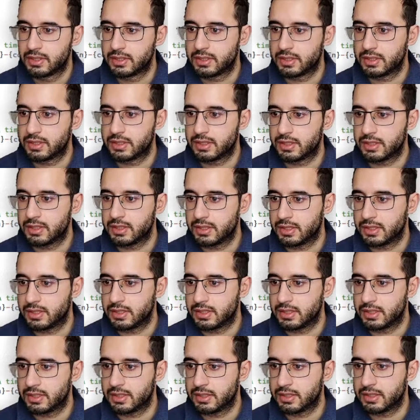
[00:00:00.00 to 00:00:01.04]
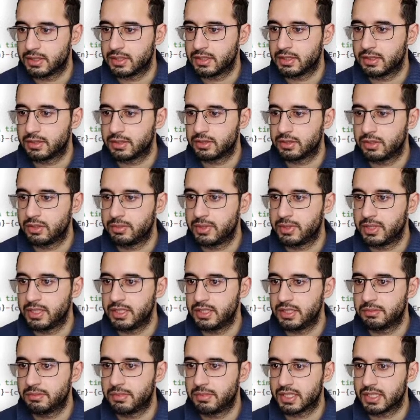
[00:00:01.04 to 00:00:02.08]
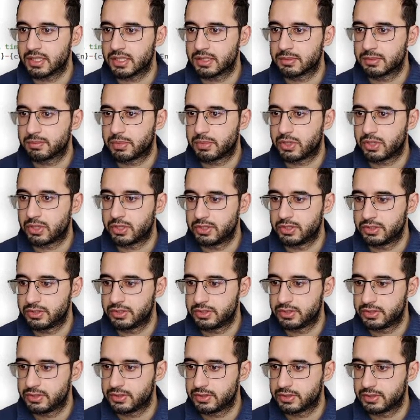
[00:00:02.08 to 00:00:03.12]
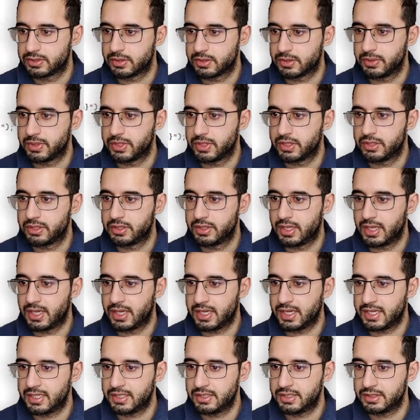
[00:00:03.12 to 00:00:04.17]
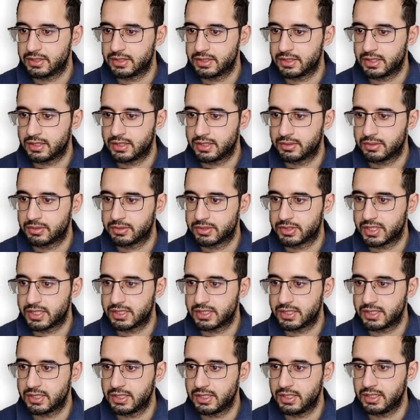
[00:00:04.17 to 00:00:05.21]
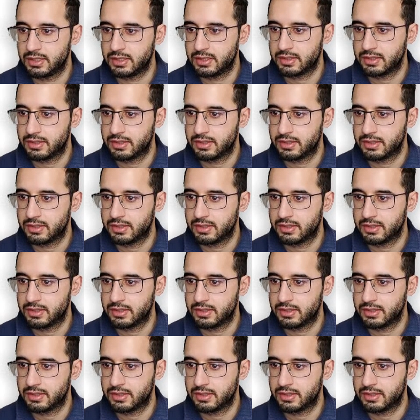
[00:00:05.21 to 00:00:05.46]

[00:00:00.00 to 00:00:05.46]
Kubernetes max pods. So we could add another setting here,